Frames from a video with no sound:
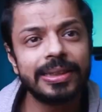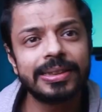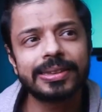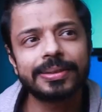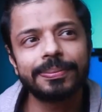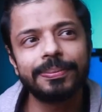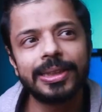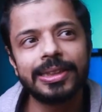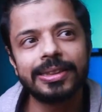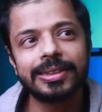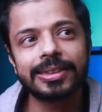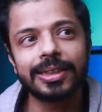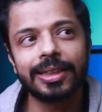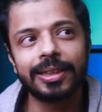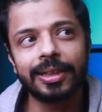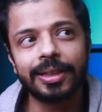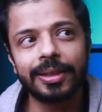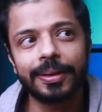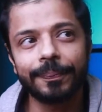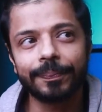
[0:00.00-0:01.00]
Means
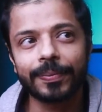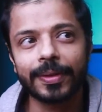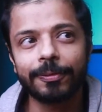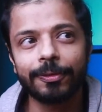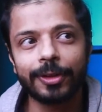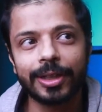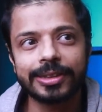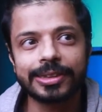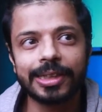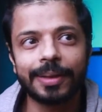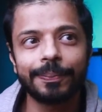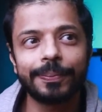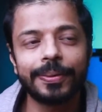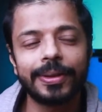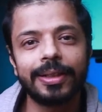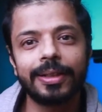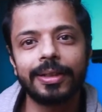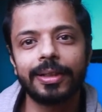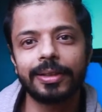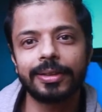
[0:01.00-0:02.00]
for
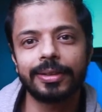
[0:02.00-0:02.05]
example,